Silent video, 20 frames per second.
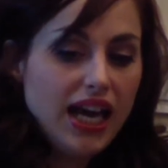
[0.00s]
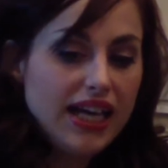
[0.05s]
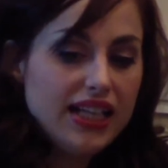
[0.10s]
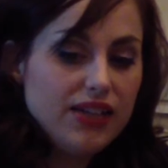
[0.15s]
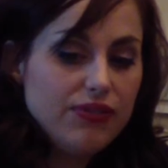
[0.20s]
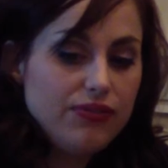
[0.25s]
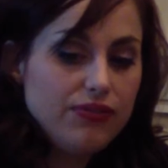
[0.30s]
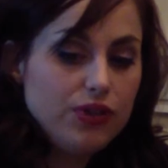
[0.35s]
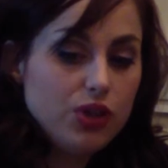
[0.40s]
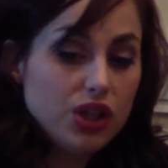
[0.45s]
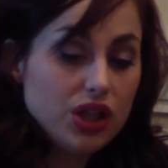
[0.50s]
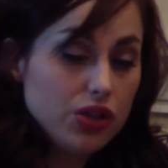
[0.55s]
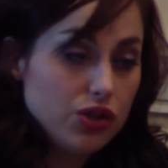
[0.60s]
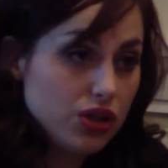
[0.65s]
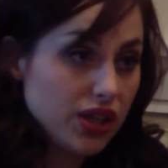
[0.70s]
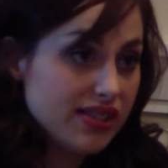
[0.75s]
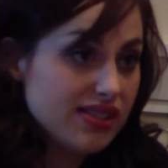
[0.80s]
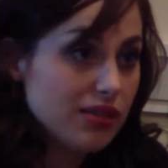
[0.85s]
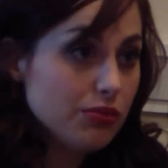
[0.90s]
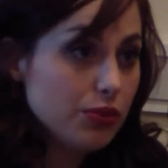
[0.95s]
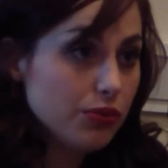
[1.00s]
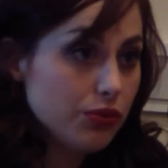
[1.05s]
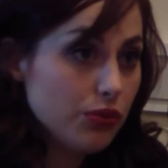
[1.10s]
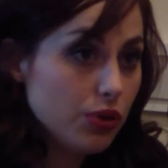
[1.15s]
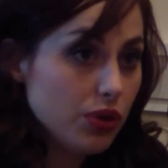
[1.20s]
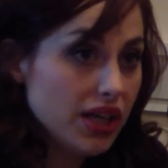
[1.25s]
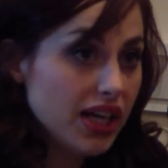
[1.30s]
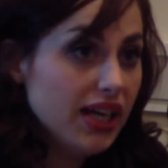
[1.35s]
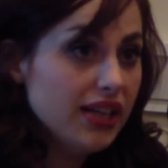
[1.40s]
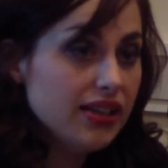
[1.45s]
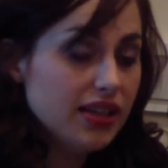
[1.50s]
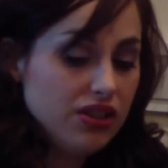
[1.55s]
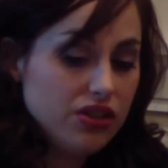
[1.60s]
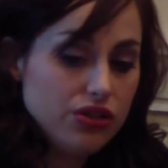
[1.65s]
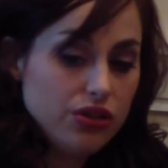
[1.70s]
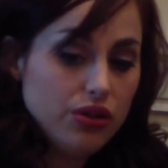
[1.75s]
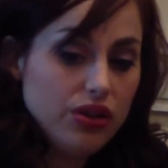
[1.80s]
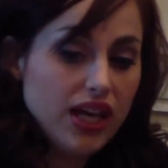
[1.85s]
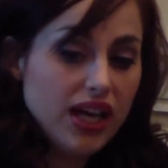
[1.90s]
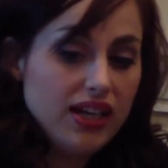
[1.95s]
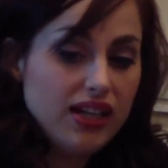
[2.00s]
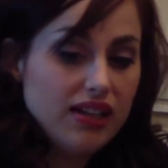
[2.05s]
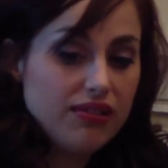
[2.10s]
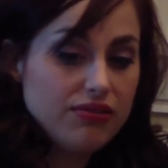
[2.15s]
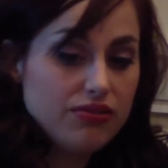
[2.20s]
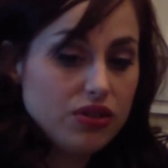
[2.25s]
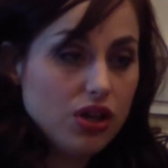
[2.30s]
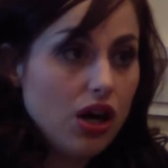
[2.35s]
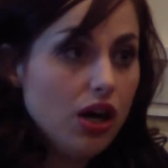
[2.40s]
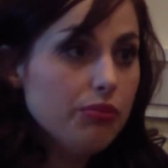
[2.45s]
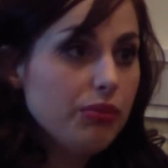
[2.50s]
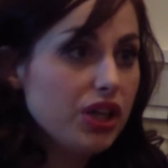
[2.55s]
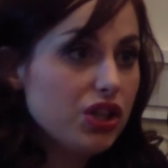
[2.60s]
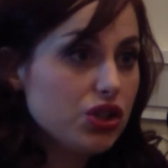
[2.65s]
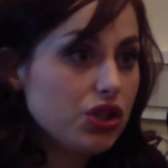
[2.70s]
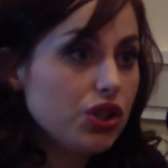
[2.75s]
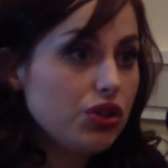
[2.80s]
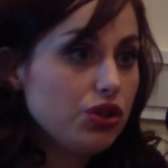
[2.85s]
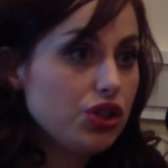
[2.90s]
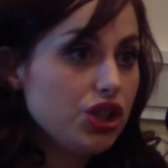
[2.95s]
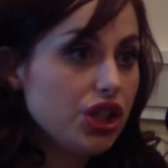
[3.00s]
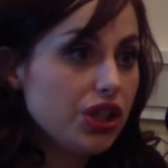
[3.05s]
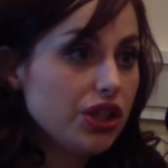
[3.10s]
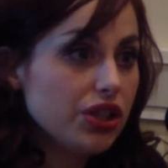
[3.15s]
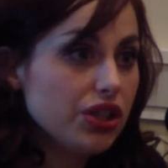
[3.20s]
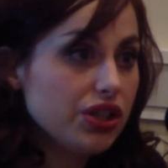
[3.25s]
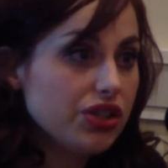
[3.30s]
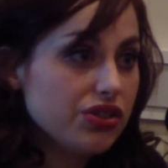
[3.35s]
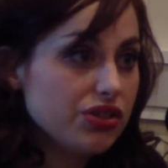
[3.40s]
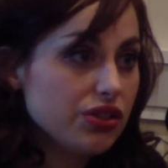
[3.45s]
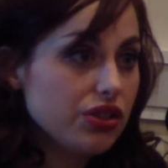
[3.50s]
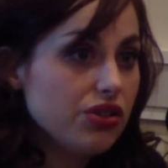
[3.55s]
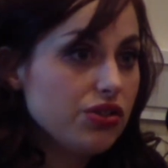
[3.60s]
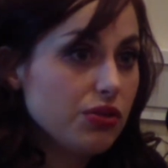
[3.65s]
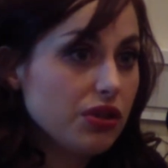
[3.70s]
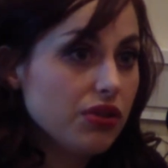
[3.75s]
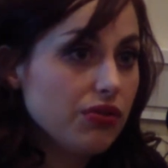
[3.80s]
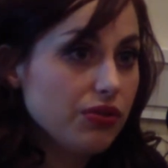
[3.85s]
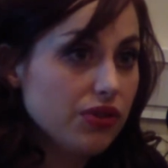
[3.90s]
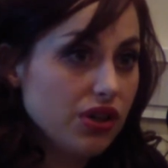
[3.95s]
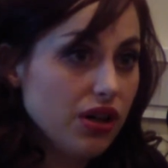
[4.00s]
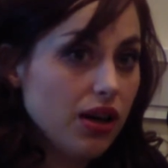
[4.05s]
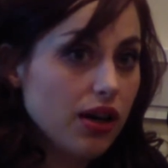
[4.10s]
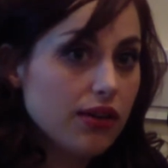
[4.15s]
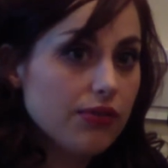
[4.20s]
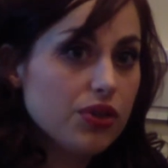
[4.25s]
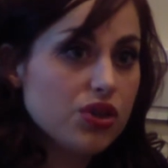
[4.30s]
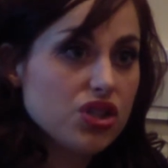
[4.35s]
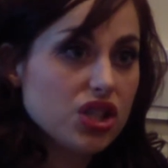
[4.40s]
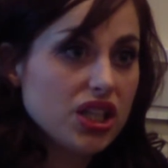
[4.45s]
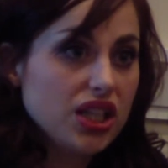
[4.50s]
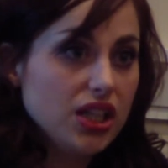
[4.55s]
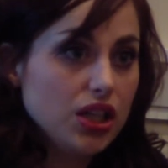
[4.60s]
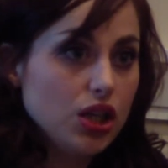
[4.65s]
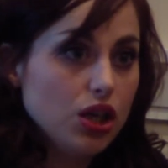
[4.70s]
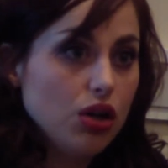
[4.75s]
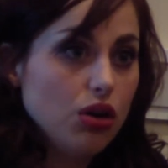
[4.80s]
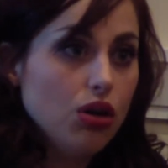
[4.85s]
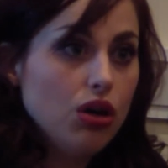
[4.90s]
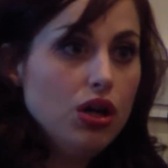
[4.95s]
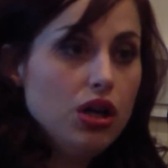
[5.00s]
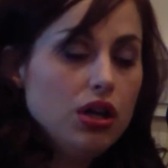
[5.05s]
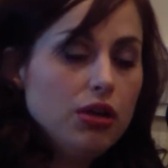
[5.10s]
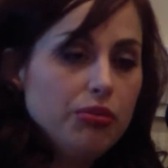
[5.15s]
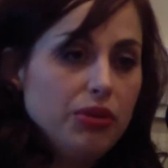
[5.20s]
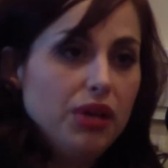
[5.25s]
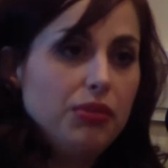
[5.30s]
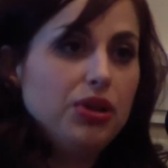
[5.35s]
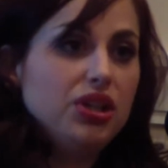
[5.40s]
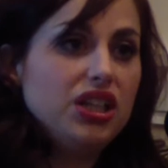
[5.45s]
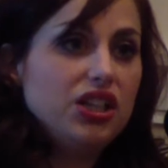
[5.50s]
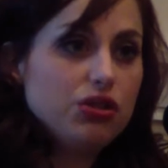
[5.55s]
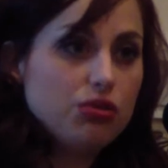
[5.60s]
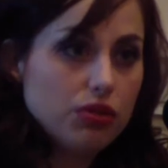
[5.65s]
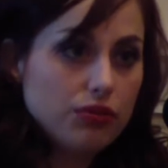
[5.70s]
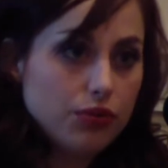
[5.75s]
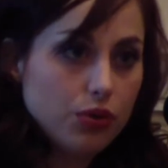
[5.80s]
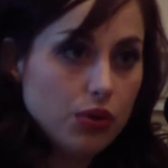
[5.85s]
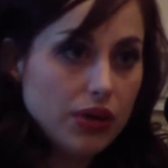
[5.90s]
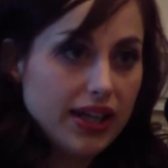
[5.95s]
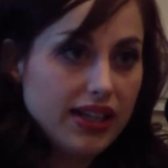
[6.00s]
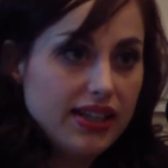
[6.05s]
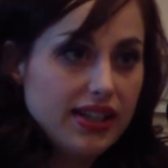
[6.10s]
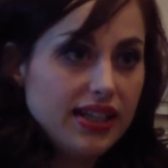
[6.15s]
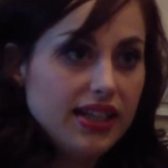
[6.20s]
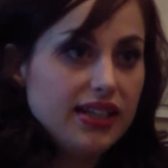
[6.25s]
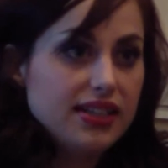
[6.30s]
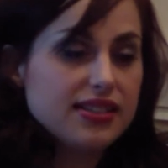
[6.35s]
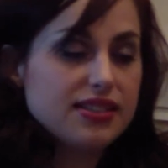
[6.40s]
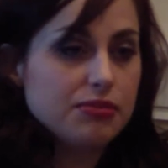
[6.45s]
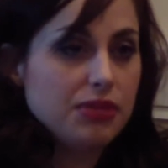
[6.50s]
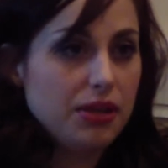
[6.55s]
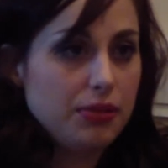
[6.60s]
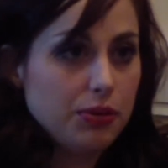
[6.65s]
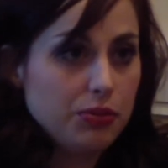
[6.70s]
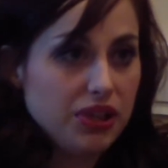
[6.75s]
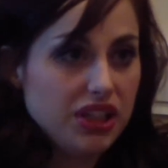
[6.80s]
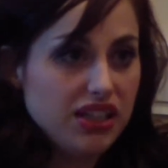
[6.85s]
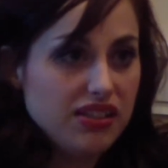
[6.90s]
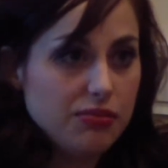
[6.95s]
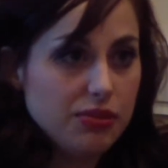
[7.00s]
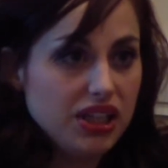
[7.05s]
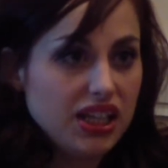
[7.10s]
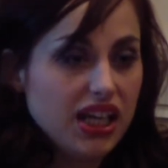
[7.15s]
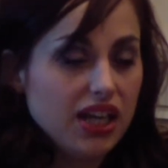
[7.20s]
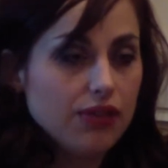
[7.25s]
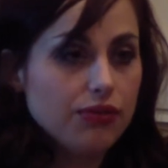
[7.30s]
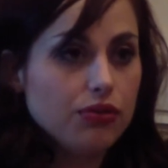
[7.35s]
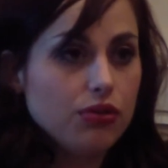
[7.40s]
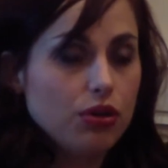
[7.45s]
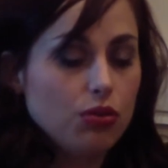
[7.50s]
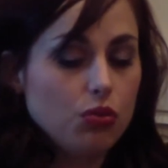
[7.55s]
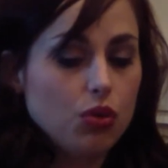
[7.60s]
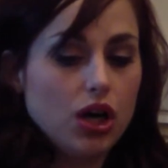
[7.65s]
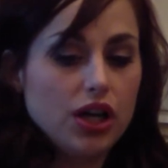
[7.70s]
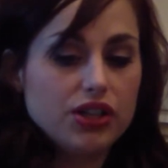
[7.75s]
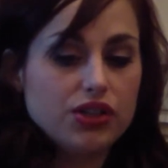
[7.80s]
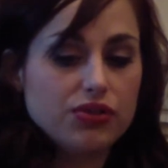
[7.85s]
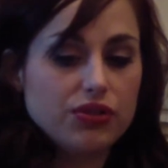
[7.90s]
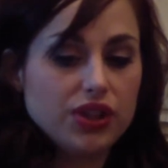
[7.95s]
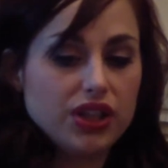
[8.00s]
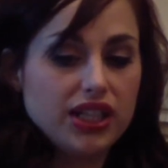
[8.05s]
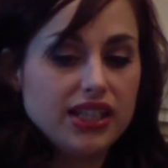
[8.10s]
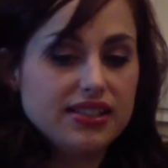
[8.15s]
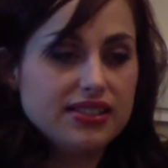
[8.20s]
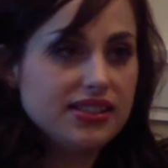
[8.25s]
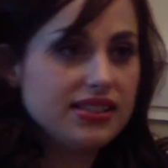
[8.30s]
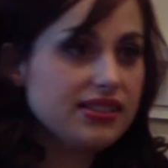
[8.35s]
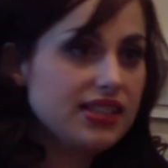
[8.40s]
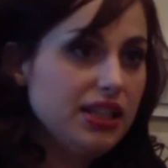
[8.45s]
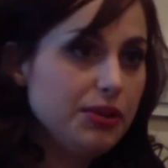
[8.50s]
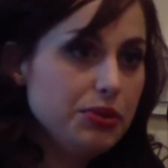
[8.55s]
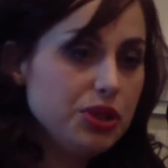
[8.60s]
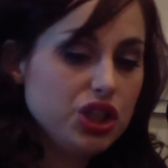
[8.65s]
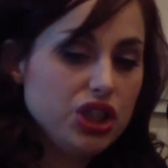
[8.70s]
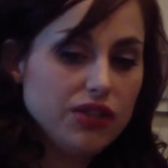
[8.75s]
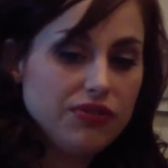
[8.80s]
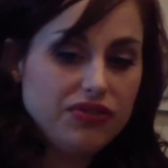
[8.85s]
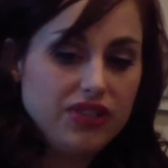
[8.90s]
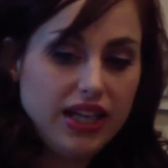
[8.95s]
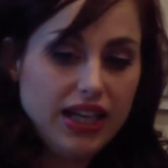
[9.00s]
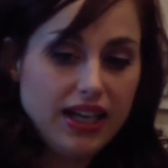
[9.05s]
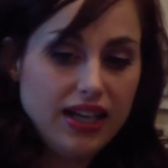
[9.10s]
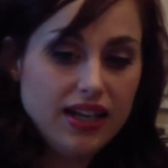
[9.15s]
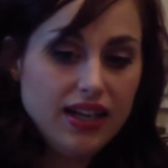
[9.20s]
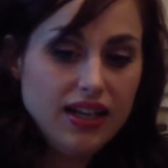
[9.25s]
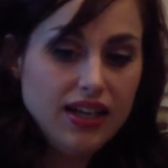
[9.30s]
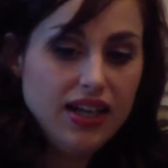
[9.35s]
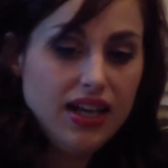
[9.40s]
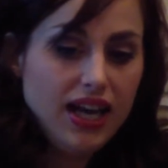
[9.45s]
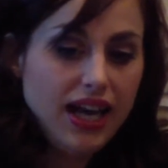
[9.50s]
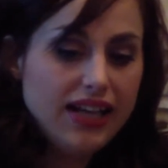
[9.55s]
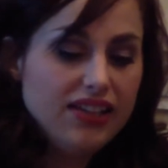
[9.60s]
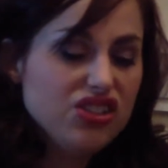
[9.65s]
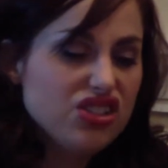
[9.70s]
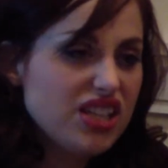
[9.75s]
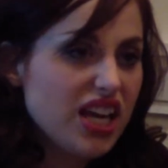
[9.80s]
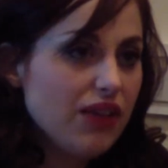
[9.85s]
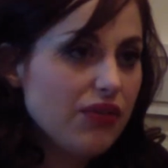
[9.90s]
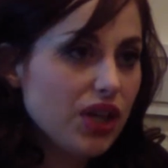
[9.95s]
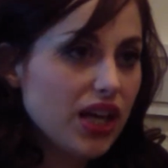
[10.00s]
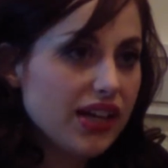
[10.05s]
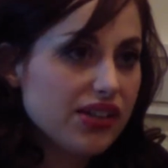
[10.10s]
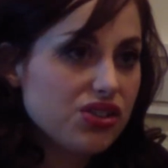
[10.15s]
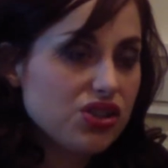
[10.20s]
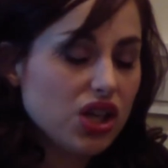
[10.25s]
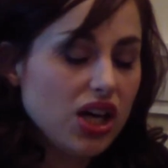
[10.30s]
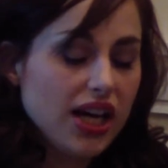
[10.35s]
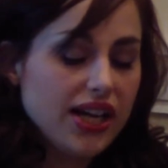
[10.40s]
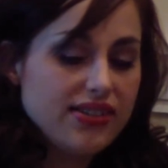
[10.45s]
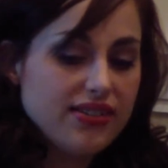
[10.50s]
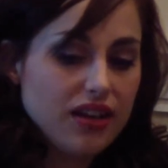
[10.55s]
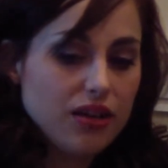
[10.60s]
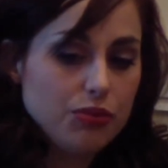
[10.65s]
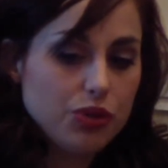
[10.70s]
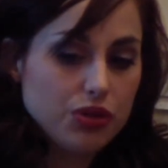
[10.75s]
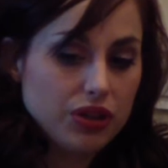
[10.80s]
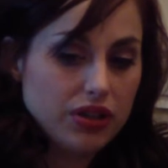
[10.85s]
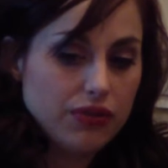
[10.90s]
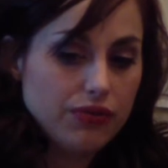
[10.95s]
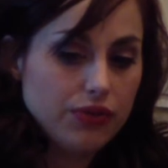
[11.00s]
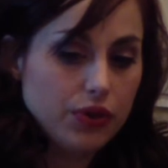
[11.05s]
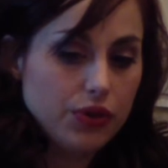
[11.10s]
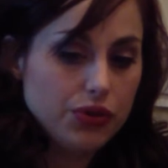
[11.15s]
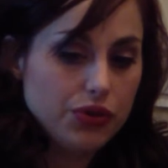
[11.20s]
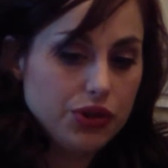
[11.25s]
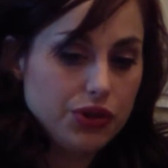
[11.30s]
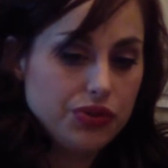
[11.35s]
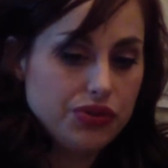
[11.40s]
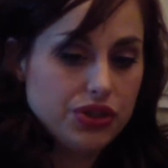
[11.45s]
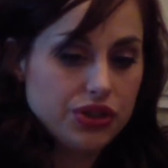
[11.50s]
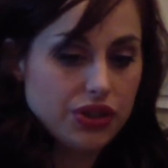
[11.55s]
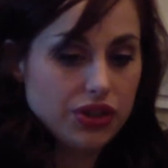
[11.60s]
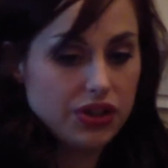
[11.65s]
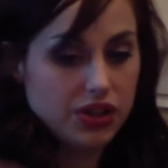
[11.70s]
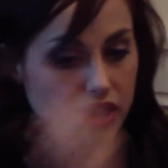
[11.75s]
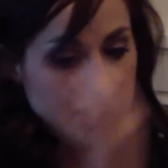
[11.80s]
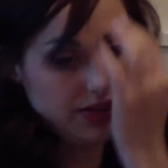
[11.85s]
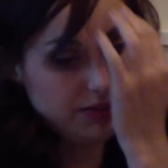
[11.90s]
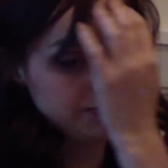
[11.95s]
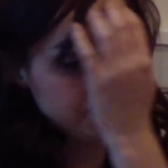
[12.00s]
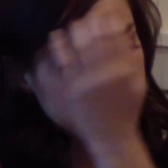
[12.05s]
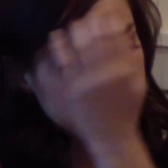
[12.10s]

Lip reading: And if you can address them beforehand, then do that. If not, make sure you share your concerns with the photographer so they know maybe you need to avoid this, maybe we need to be careful and watch for this keeps shifting. And just having extra eyes on them during a photo shoot is a good thing.